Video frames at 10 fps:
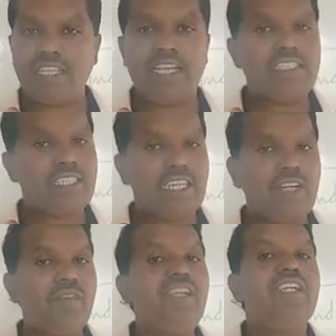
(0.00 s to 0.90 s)
And
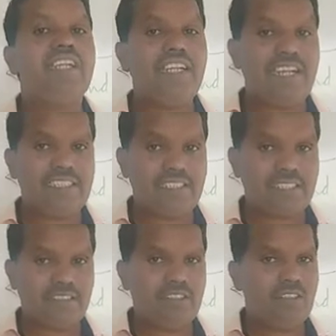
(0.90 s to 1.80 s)
second one gneiss.
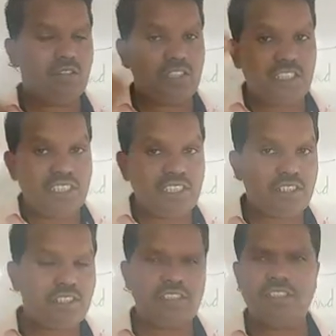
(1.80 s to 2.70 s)
So see this,